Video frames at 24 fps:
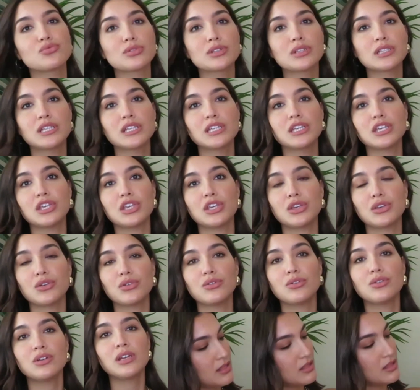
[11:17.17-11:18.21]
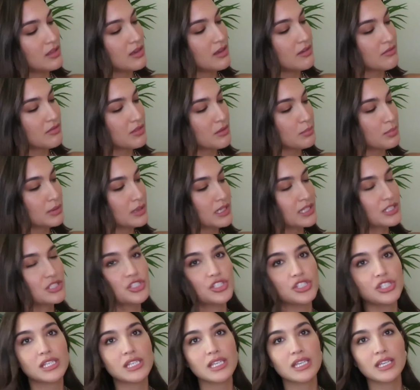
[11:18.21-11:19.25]
really cute. Love the
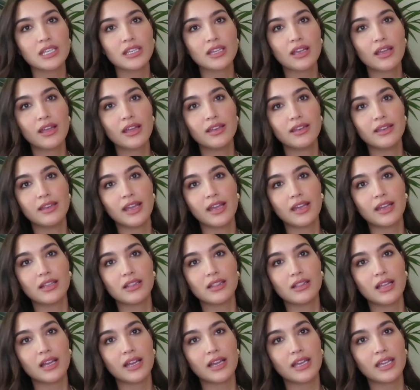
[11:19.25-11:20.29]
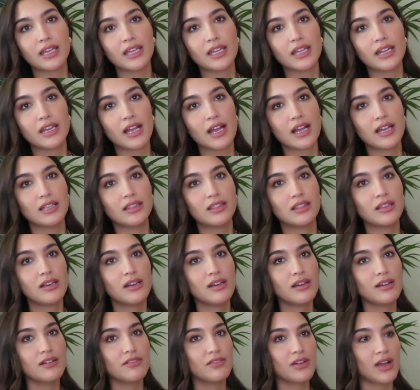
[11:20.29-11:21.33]
plunging neckline. I
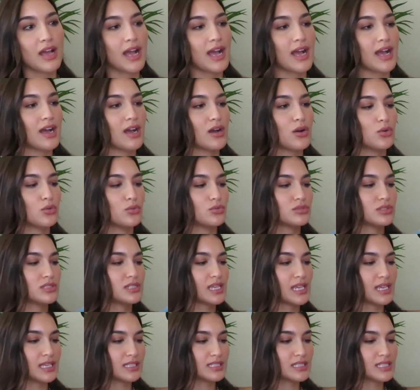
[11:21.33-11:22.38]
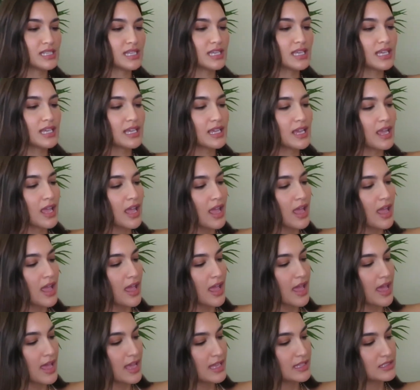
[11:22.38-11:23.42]
love how dainty
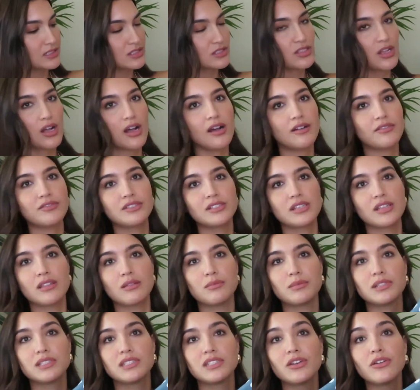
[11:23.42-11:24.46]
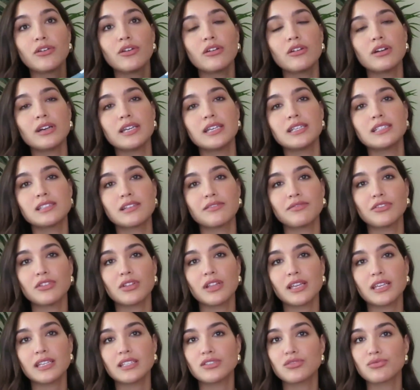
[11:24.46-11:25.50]
and soft the material is. I feel
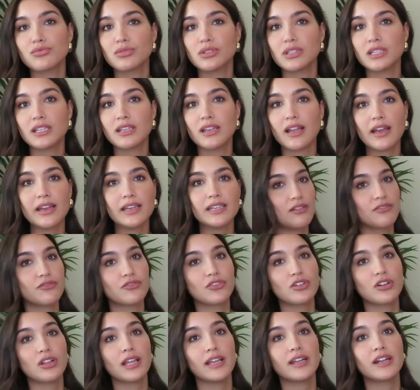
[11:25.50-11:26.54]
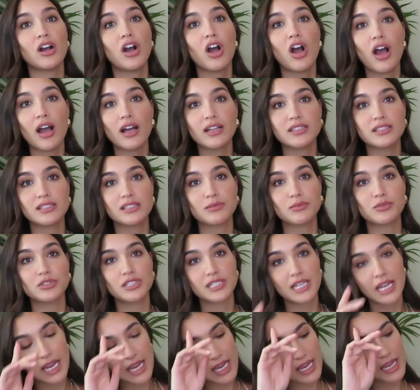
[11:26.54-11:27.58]
like it's really nice for like a hot summer
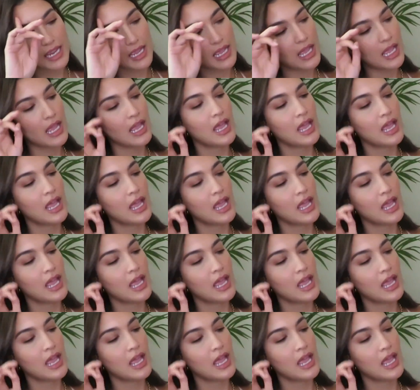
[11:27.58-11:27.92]
day.